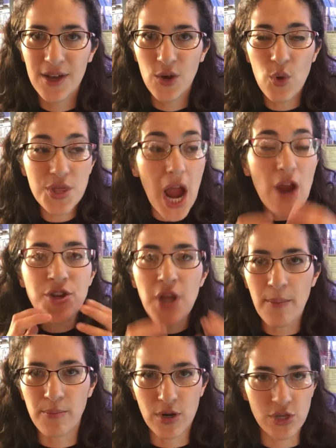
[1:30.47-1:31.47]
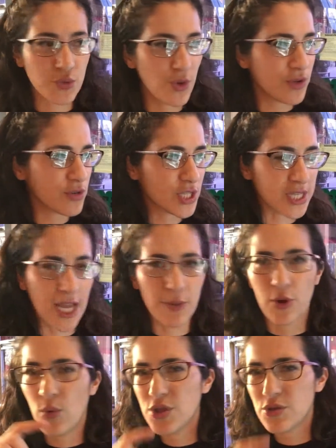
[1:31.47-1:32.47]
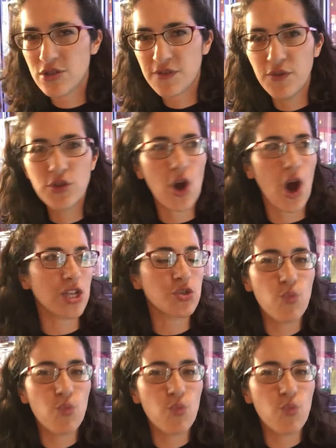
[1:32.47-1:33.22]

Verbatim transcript: with our numbers, whether it's labor, whether it's food costs.